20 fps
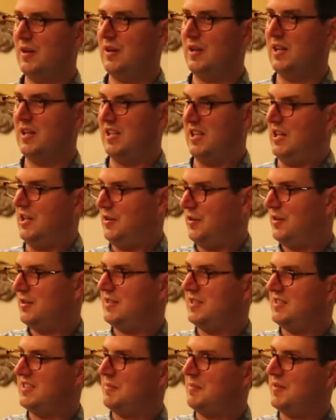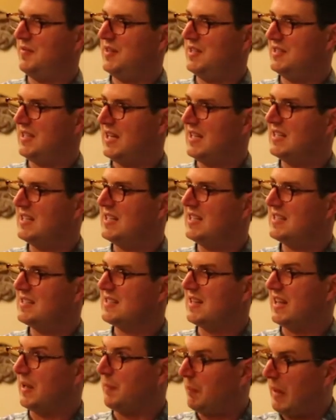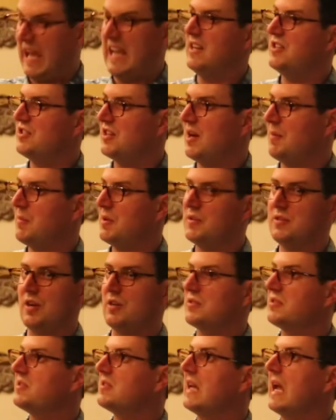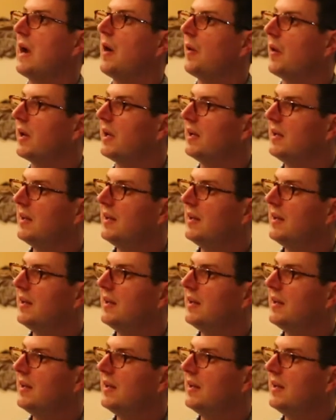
adhere to some of these ideas, like page numbers are scary.